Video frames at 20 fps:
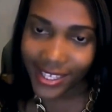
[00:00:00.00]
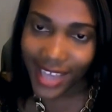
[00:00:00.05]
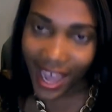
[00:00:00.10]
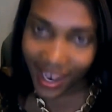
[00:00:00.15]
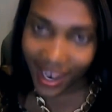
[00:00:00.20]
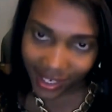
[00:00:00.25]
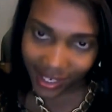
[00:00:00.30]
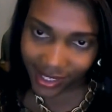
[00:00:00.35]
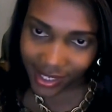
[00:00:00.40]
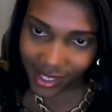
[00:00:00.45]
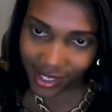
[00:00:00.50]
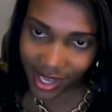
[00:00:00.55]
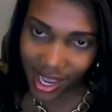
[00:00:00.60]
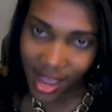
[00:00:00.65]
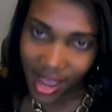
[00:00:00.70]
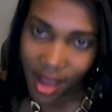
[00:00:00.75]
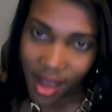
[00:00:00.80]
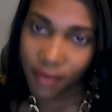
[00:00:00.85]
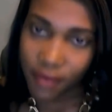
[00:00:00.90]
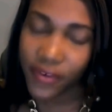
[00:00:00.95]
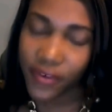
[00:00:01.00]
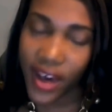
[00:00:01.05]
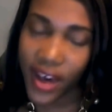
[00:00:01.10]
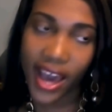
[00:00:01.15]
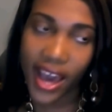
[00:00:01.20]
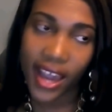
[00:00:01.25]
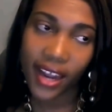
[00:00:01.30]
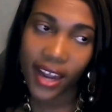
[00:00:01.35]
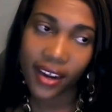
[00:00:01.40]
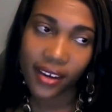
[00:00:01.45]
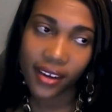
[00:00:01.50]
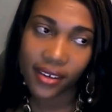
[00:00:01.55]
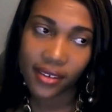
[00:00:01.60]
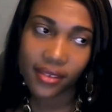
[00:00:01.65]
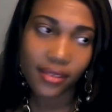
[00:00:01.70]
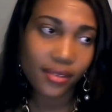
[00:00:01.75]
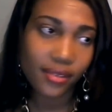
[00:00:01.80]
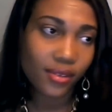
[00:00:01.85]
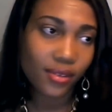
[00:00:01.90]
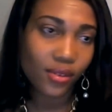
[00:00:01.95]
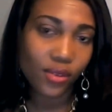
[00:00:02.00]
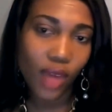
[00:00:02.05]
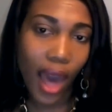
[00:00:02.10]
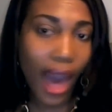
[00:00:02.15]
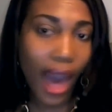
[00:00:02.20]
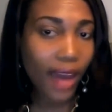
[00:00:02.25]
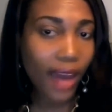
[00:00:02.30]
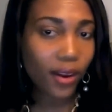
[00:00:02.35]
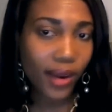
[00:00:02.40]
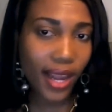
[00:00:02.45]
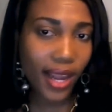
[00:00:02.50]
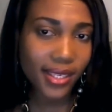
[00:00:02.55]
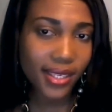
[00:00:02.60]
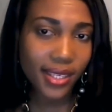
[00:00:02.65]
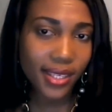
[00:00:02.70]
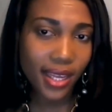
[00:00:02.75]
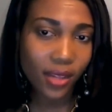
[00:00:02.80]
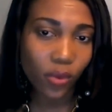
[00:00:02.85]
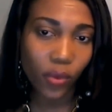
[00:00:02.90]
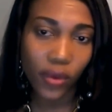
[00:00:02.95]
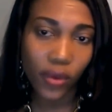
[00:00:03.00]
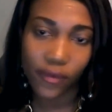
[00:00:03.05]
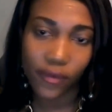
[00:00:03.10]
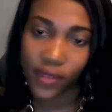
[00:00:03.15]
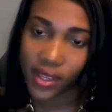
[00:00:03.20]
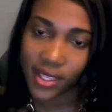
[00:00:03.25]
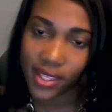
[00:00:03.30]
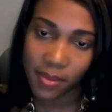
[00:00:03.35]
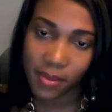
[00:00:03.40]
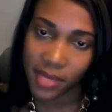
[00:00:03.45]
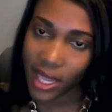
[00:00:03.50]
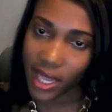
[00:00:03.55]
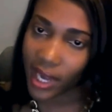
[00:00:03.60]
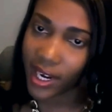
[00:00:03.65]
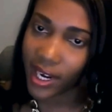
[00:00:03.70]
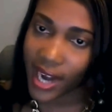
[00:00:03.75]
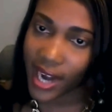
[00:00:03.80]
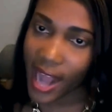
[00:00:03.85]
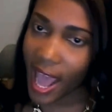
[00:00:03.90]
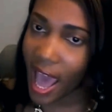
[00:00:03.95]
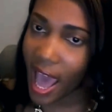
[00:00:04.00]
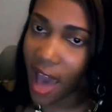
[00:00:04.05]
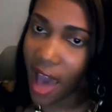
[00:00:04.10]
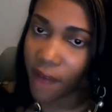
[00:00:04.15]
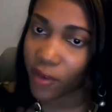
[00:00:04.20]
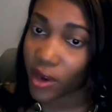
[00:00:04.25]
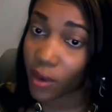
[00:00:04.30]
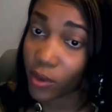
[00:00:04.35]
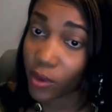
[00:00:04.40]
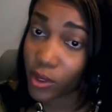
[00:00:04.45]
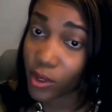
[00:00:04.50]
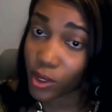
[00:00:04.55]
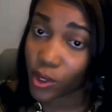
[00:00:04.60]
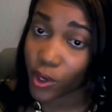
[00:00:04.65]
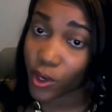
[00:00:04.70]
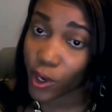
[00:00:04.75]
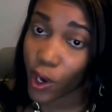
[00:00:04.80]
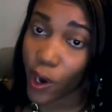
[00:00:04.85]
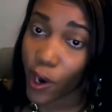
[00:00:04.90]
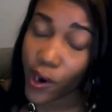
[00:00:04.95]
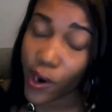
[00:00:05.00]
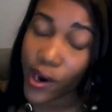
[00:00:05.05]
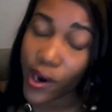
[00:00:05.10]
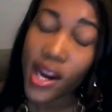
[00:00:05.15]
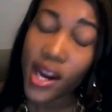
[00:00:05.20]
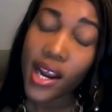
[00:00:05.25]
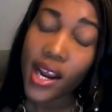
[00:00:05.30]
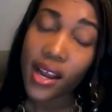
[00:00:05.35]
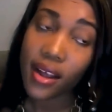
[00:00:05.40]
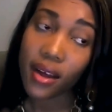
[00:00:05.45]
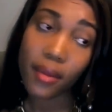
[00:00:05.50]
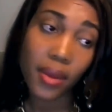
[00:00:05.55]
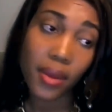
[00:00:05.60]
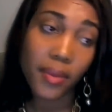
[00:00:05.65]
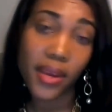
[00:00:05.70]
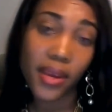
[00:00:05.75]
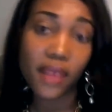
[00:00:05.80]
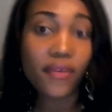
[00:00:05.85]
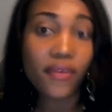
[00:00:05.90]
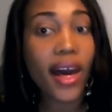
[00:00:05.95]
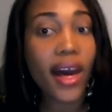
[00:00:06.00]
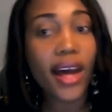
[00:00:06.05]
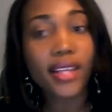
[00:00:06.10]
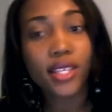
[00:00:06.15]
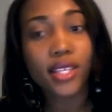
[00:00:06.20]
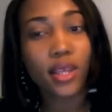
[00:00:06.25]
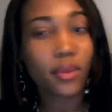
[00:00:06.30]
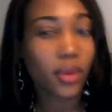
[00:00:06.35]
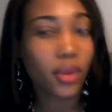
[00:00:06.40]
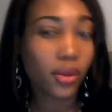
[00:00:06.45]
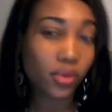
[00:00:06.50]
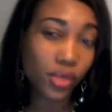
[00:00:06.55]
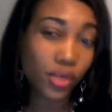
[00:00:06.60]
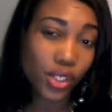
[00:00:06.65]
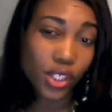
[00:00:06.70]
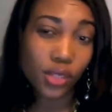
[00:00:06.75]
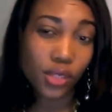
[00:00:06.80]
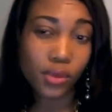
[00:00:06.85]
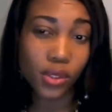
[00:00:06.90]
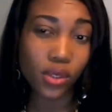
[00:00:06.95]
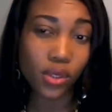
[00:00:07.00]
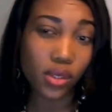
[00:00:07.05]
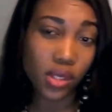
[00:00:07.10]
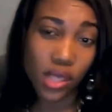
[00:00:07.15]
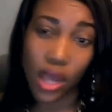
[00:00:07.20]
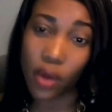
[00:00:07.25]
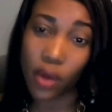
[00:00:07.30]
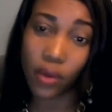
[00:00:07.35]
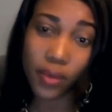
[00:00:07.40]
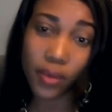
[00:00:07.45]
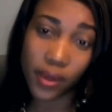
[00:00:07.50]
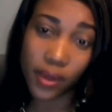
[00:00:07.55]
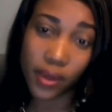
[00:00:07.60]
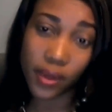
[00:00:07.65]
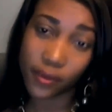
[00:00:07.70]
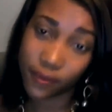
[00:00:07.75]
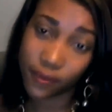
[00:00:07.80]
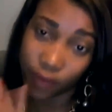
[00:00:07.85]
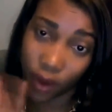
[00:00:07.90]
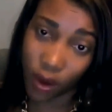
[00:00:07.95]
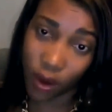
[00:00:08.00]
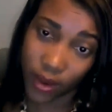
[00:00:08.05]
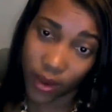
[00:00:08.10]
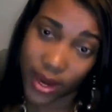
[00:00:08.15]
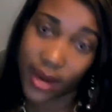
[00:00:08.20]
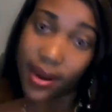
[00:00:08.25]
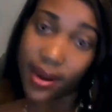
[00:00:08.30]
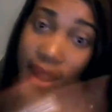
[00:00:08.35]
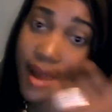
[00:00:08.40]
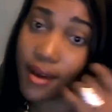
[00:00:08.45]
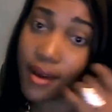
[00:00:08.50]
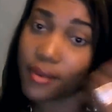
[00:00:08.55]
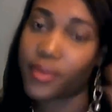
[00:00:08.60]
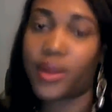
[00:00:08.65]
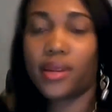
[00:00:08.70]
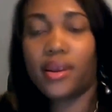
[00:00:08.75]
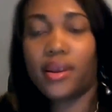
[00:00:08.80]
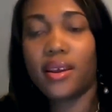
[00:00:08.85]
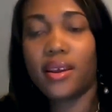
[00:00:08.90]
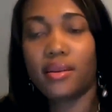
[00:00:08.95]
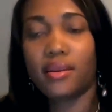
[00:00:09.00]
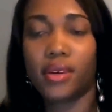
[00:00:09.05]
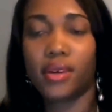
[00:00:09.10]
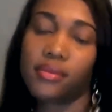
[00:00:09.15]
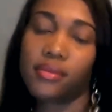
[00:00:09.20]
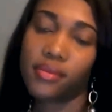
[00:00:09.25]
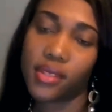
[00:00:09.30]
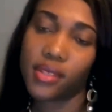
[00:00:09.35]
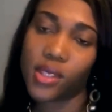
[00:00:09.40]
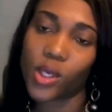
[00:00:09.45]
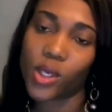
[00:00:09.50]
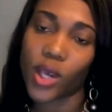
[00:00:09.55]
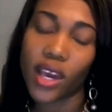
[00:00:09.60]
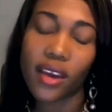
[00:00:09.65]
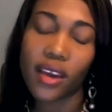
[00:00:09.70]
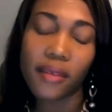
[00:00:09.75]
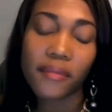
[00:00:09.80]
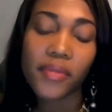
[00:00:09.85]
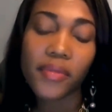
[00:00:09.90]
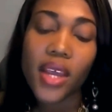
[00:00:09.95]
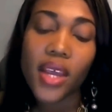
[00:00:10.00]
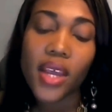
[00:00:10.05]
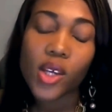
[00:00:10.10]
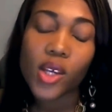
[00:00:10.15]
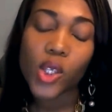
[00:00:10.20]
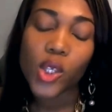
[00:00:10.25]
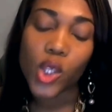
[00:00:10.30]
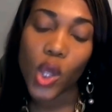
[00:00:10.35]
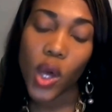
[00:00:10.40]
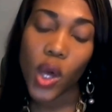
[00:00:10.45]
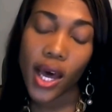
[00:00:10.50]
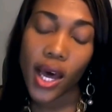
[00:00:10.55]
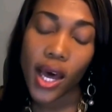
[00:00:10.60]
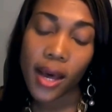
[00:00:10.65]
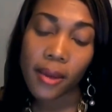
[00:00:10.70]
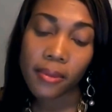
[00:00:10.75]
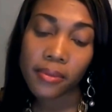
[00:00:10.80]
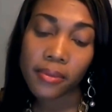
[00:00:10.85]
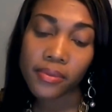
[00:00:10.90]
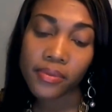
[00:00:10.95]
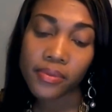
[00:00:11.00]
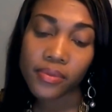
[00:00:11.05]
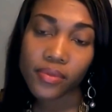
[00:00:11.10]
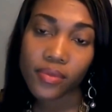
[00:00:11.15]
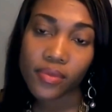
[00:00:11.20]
talent, find adolescent with the same talent that I had when I was younger. Or maybe if I had someone who teach me those things, I would be far away now, but anyway, it's okay. So, and